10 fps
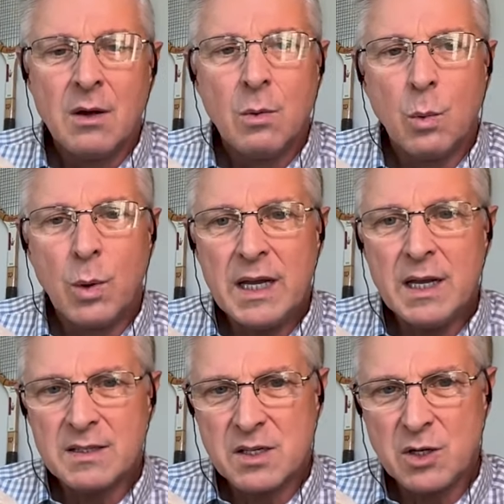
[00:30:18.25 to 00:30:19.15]

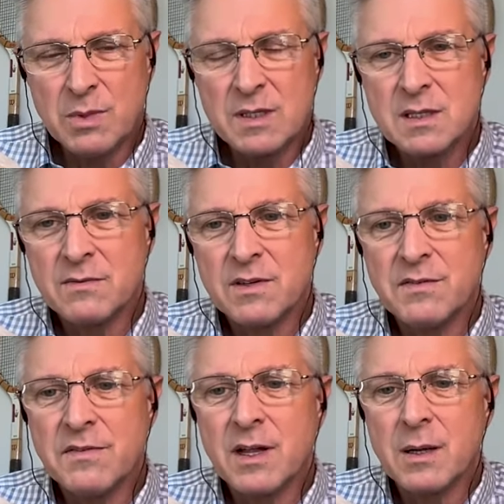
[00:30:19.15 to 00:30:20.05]
We as humans have
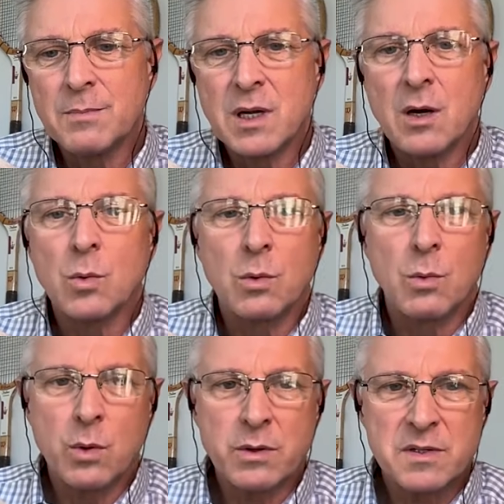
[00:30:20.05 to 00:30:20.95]
developed a
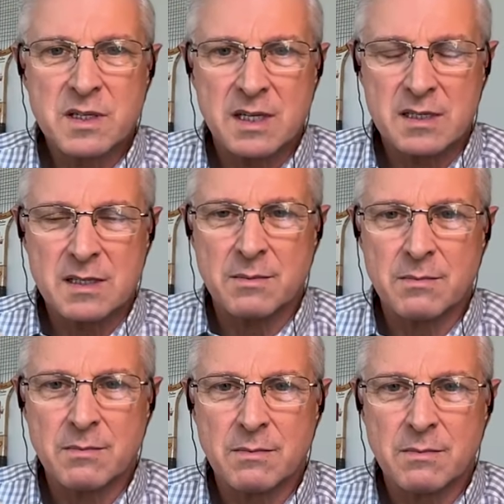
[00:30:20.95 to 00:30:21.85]
reward
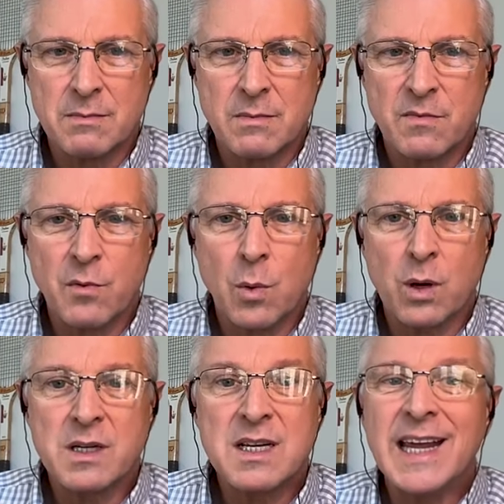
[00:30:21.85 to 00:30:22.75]
system
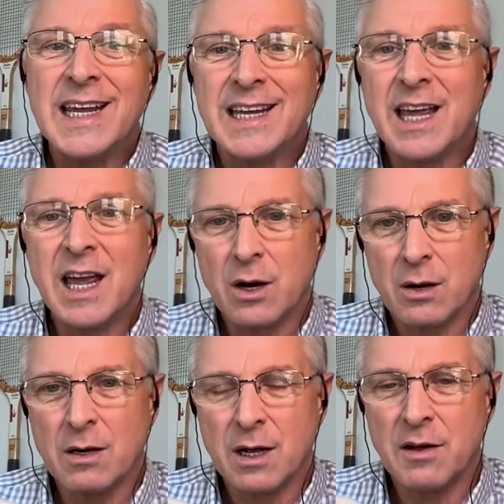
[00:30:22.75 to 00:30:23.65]
for taking
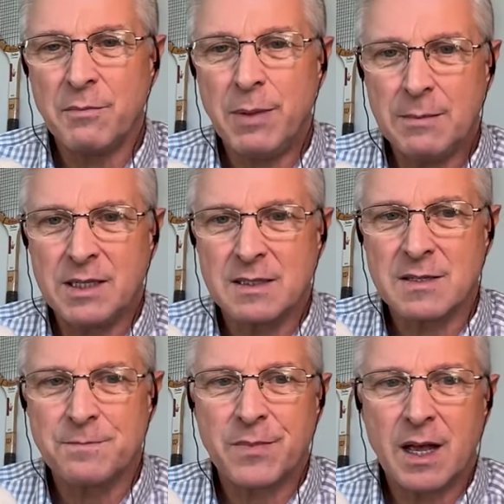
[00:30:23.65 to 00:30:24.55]
care of
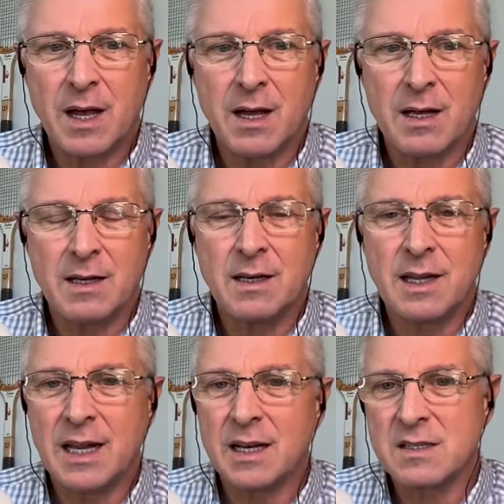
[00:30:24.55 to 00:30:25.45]
babies. And
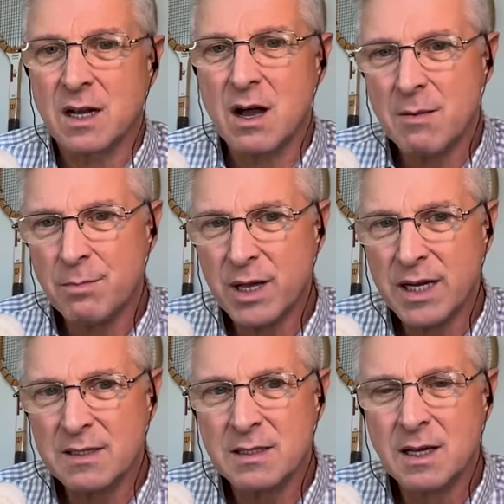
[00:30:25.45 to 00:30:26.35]
it's a
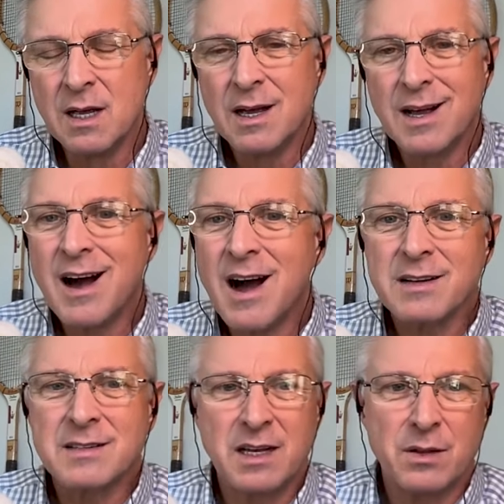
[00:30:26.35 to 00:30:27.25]
complex
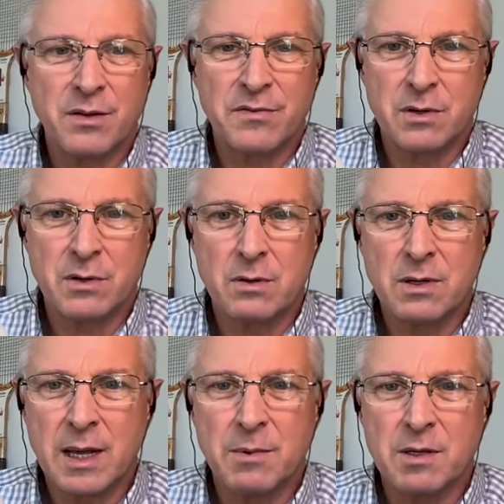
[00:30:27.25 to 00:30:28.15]
cocktail of
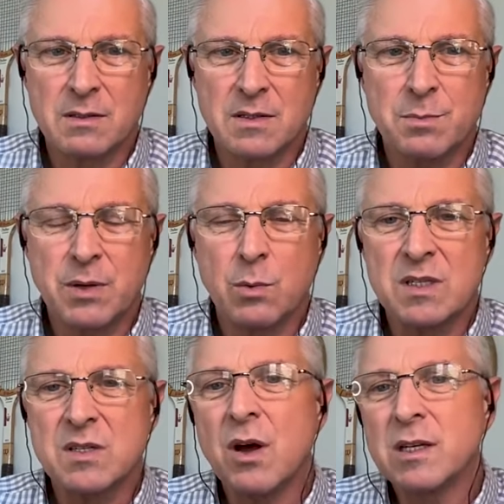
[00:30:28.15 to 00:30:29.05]
neurochemicals, but
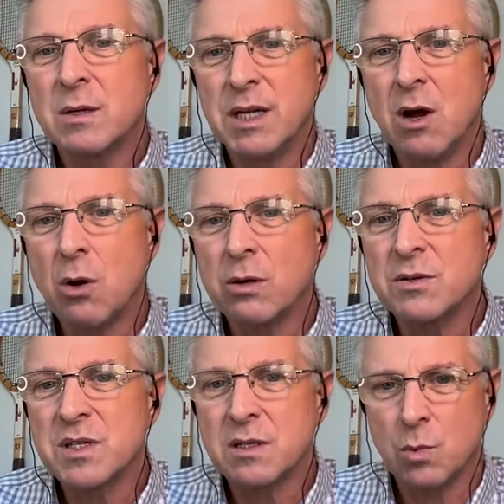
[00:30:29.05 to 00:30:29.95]
what's thought to be
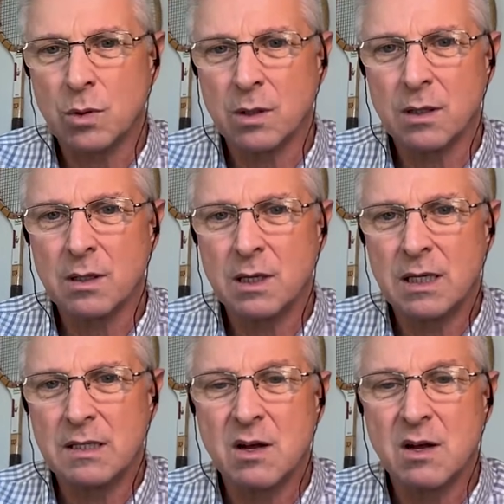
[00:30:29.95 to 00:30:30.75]
hardest at work is